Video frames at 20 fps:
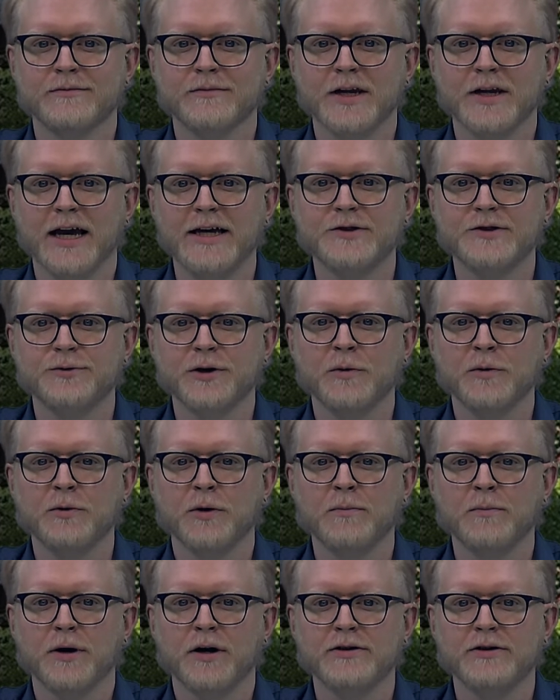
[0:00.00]
Israel
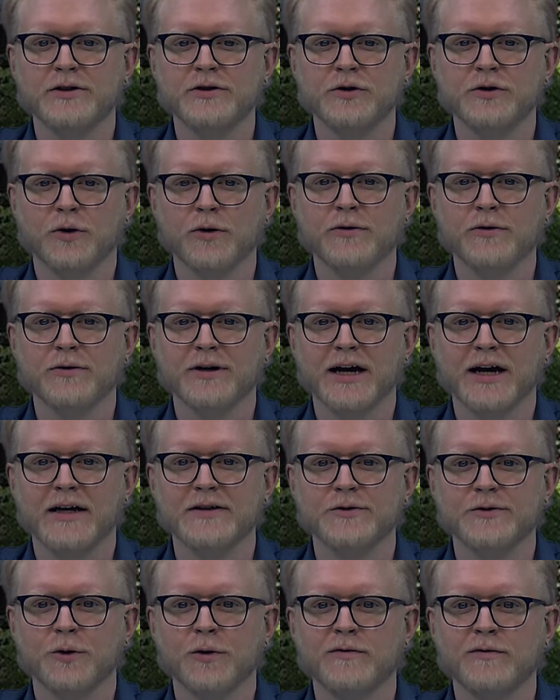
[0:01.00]
bombarded northern
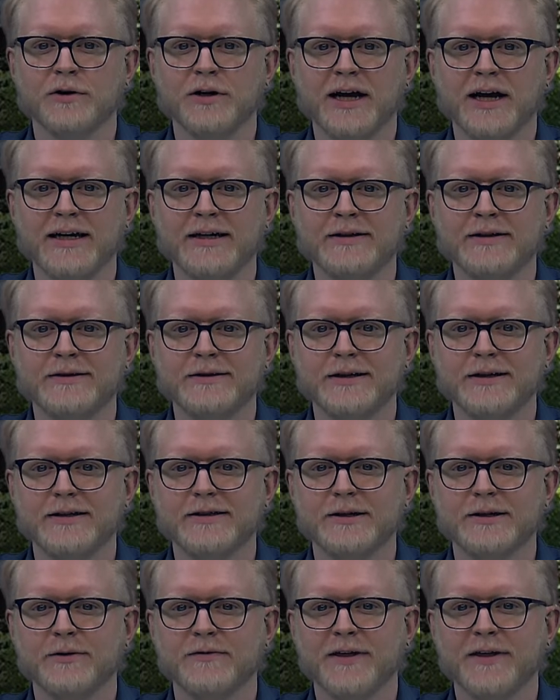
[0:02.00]
Gaza overnight in
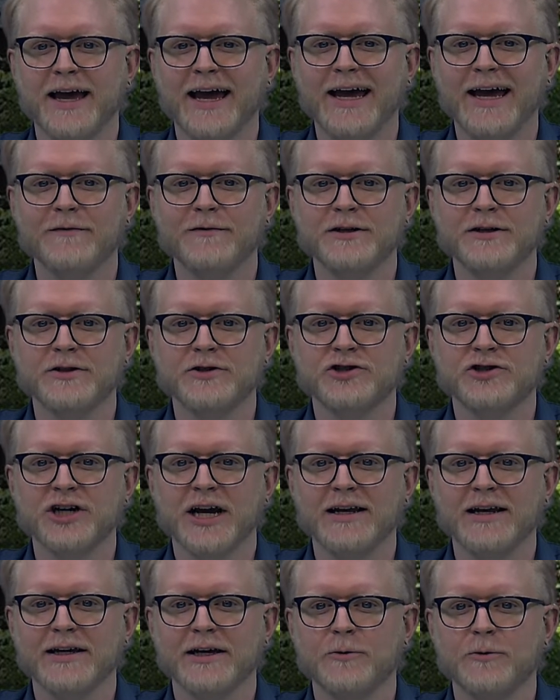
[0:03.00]
some of the heaviest
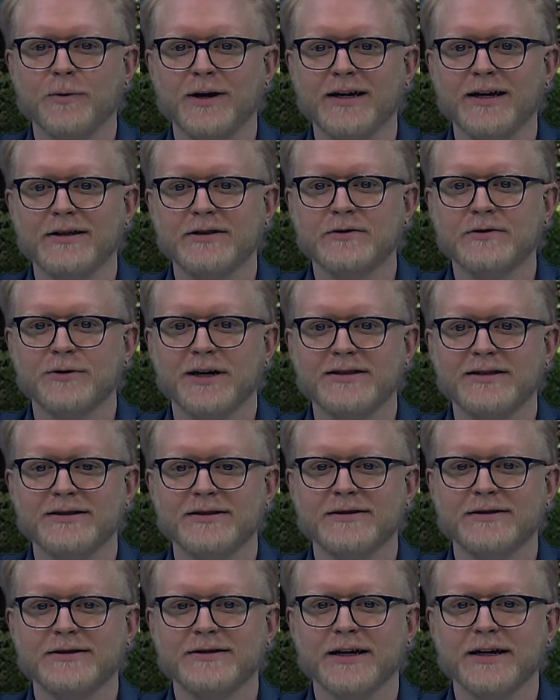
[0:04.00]
shelling in weeks,
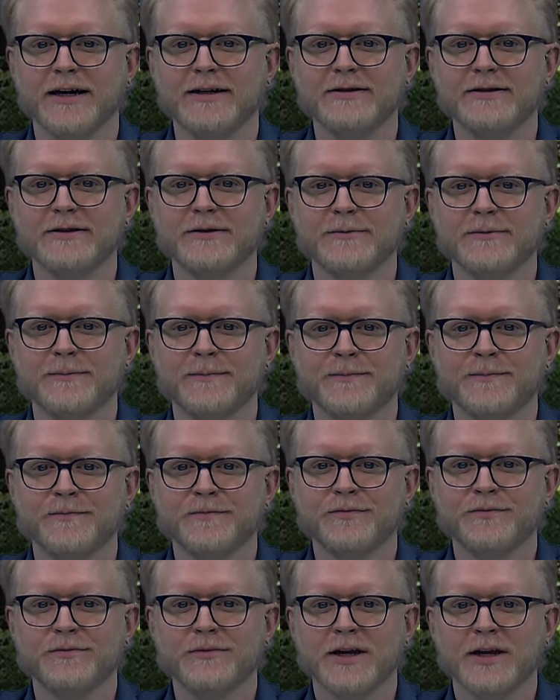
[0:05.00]
residents said.
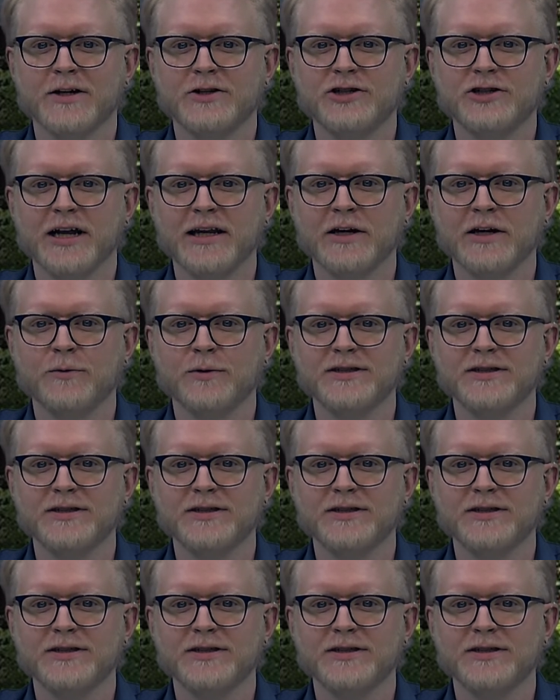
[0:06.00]
Shelling was